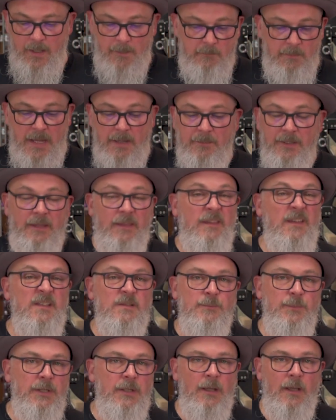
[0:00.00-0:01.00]
maybe
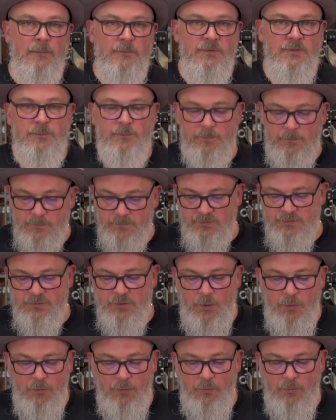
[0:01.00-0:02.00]
this becomes
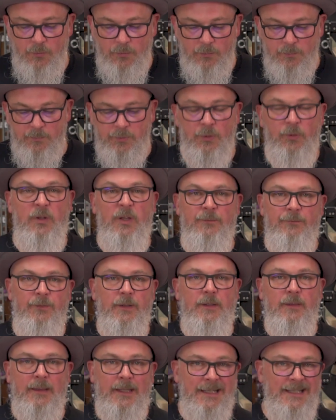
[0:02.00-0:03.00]
so
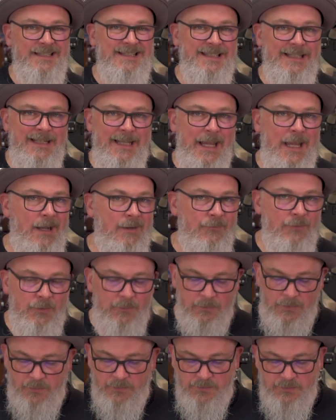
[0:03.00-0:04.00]
prolific that it's in every
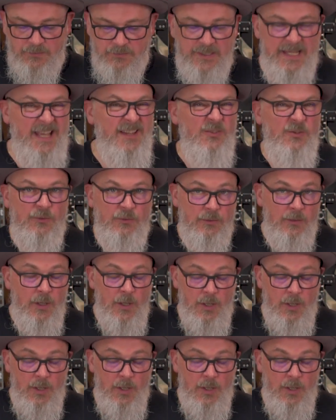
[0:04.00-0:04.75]
roaster's hand, or